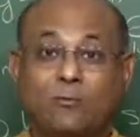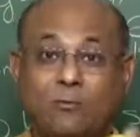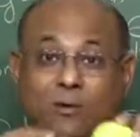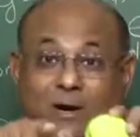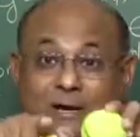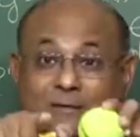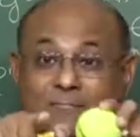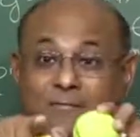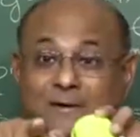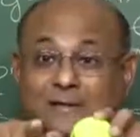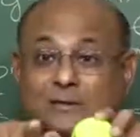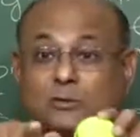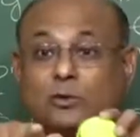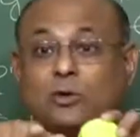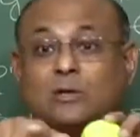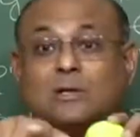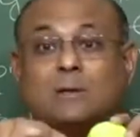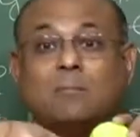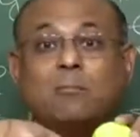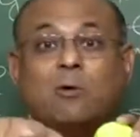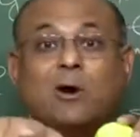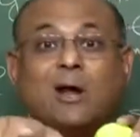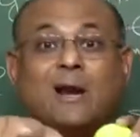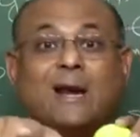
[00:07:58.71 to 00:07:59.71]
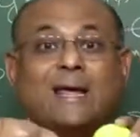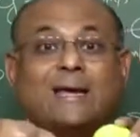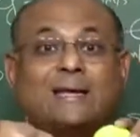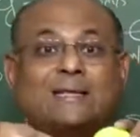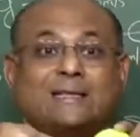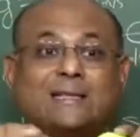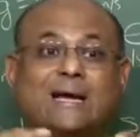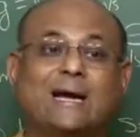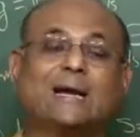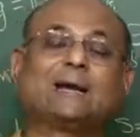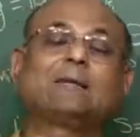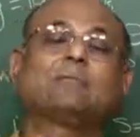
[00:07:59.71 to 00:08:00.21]
What if I throw the ball
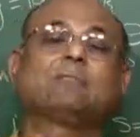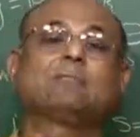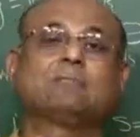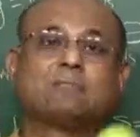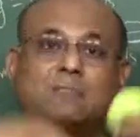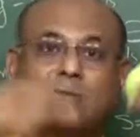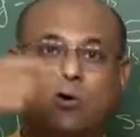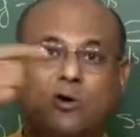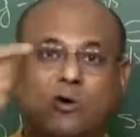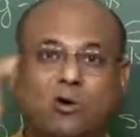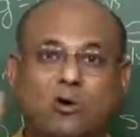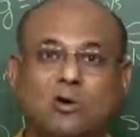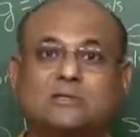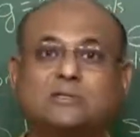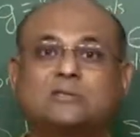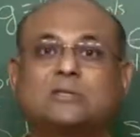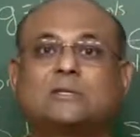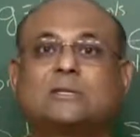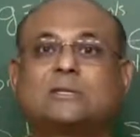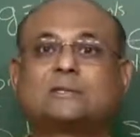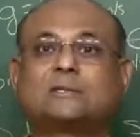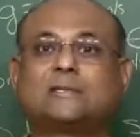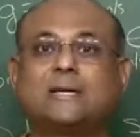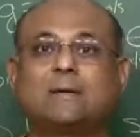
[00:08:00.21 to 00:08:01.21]
like that? Also the